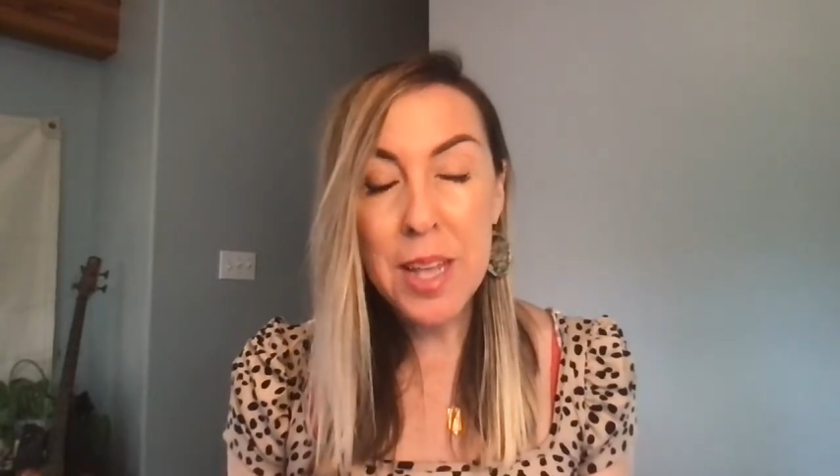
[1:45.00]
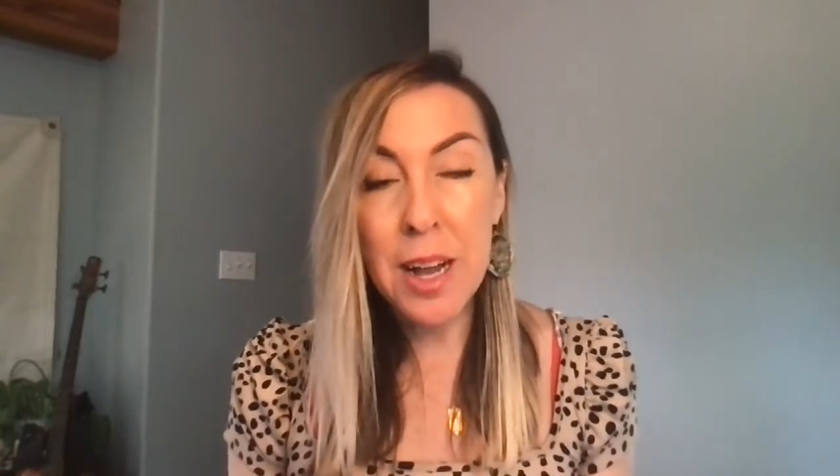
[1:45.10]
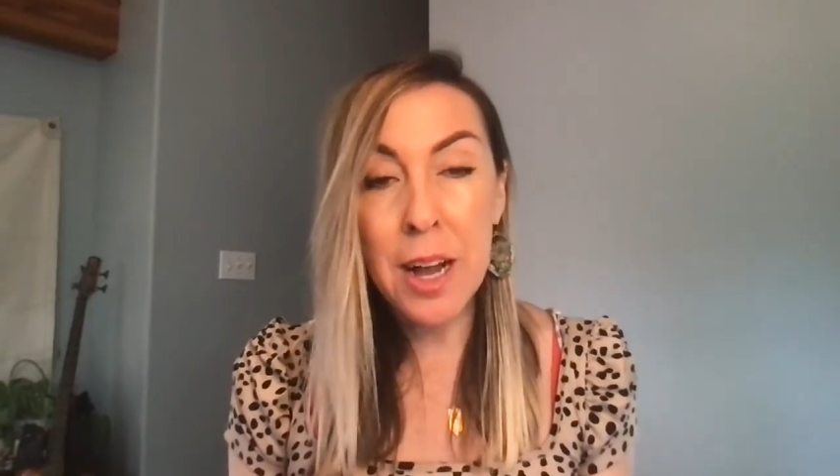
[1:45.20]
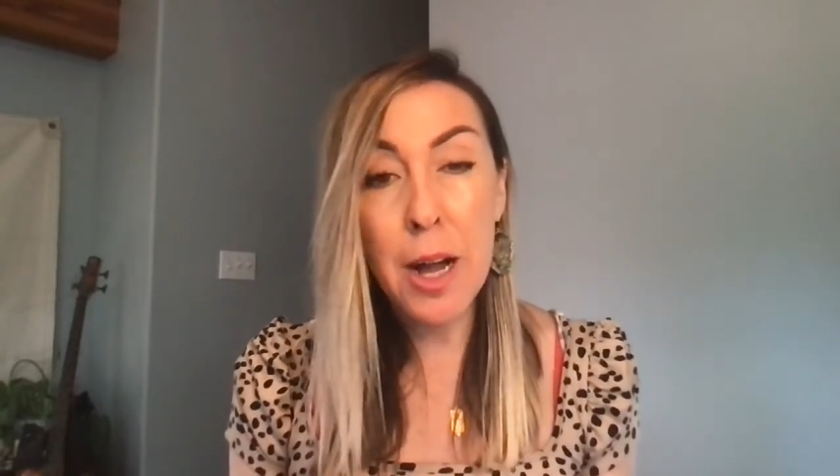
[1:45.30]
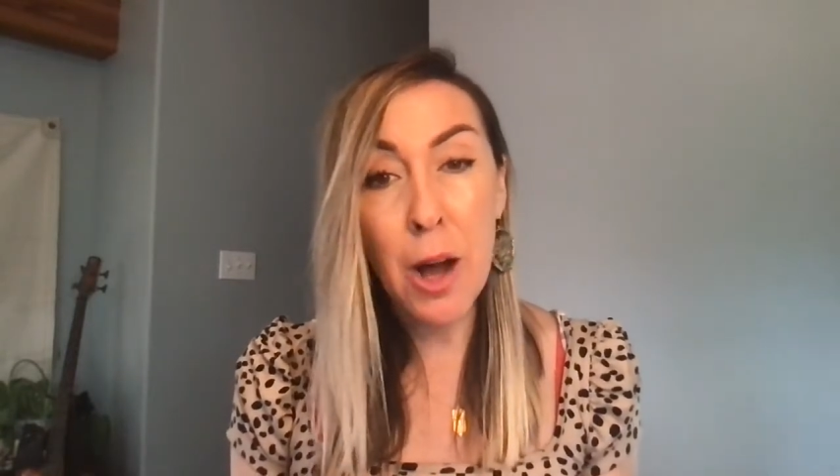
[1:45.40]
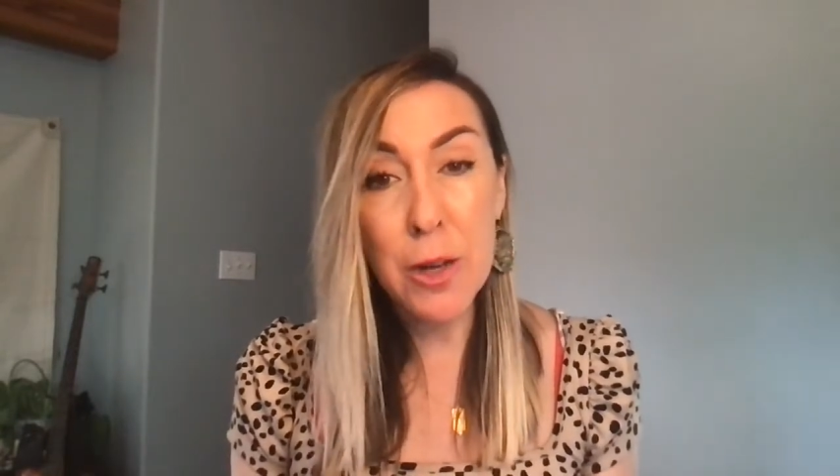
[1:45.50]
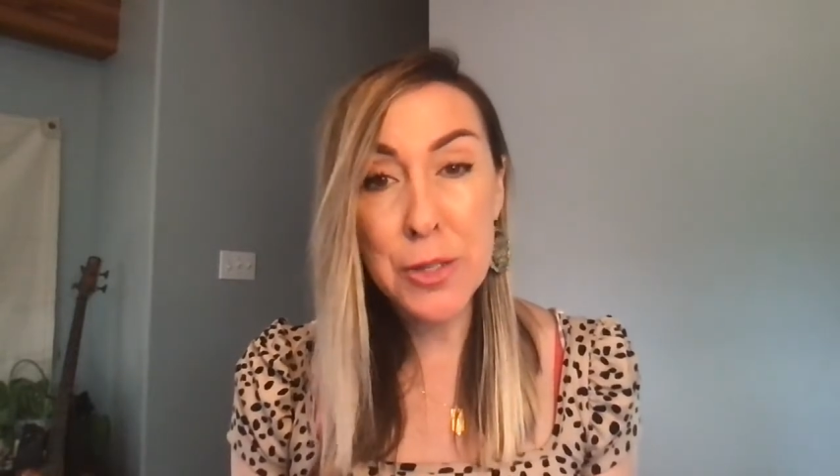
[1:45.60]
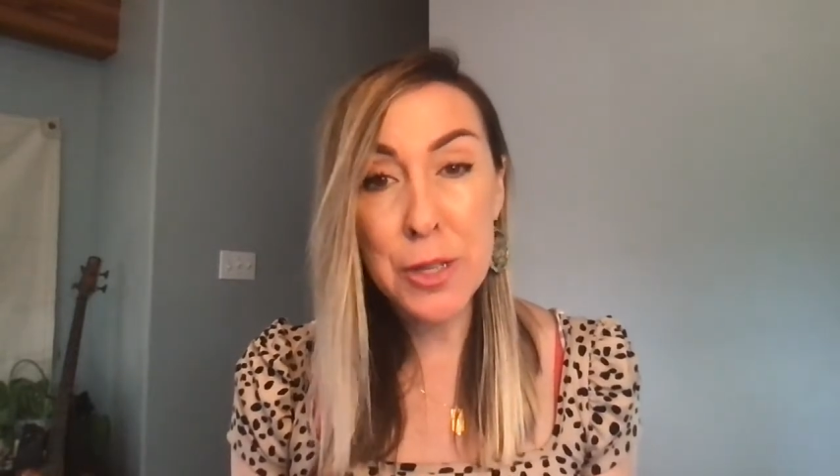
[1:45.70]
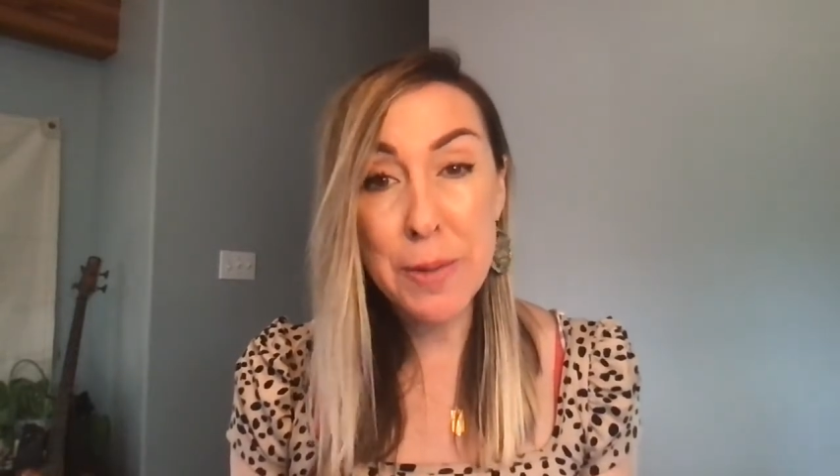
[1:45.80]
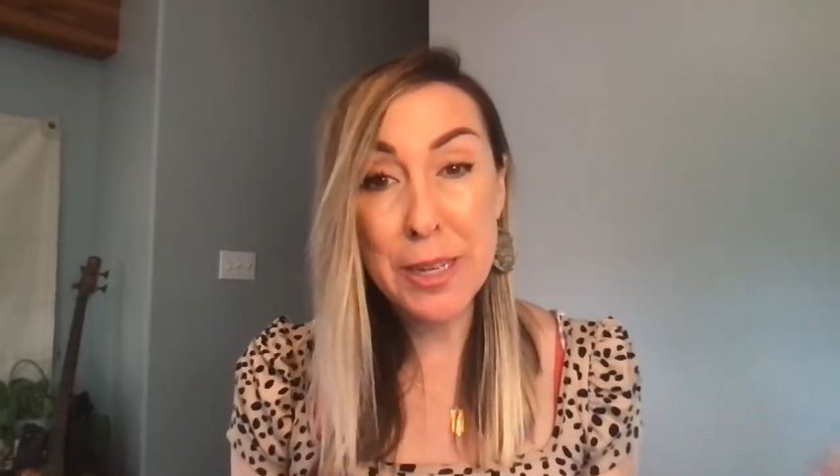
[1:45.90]

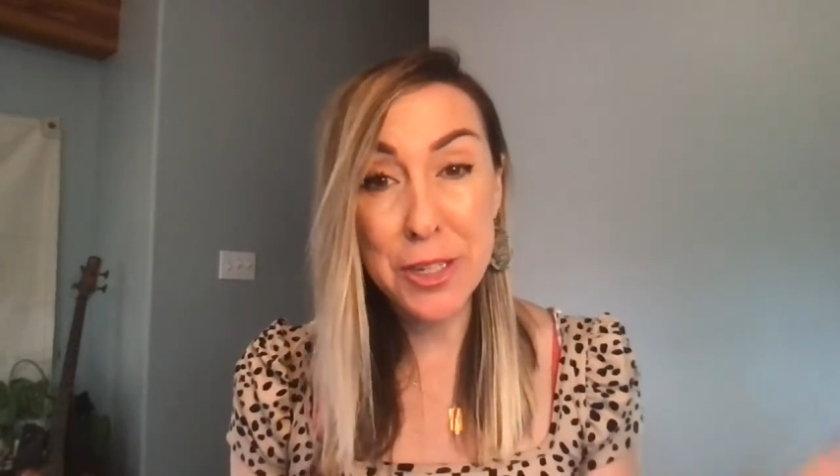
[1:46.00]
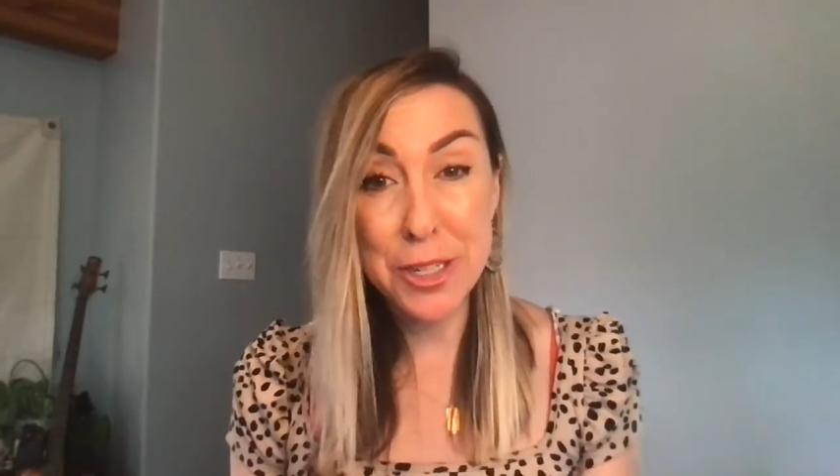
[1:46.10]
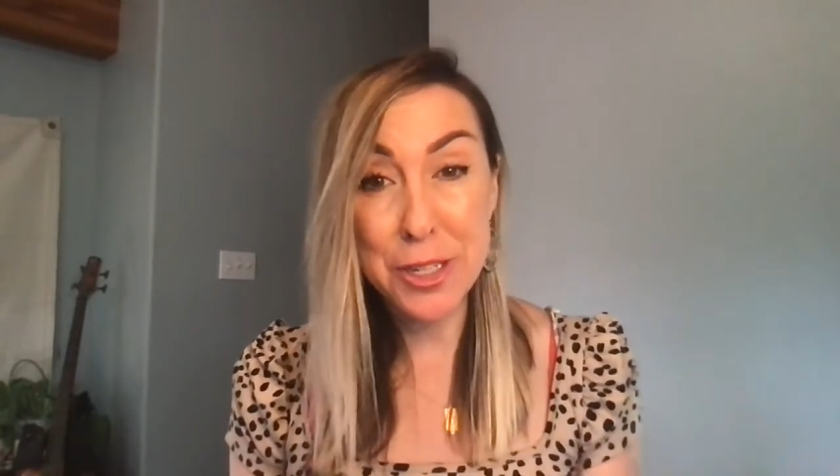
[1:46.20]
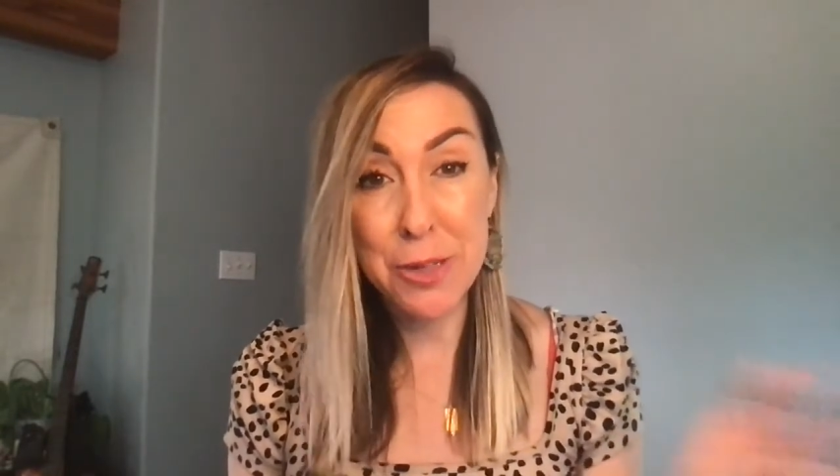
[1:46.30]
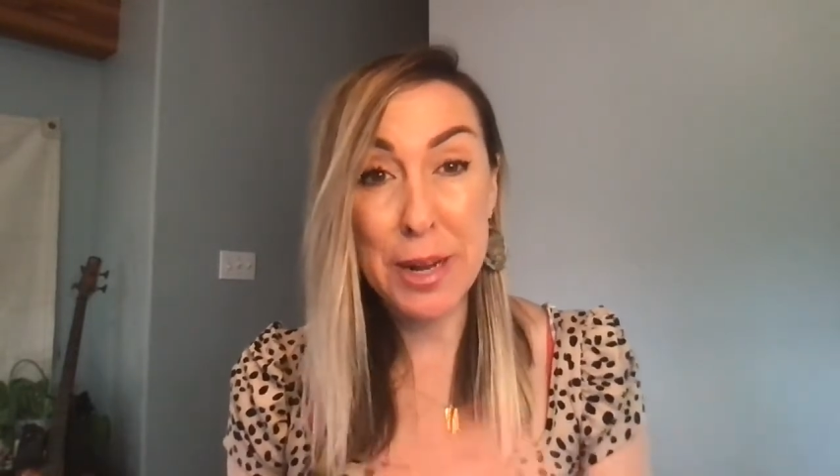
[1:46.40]
also, make sure to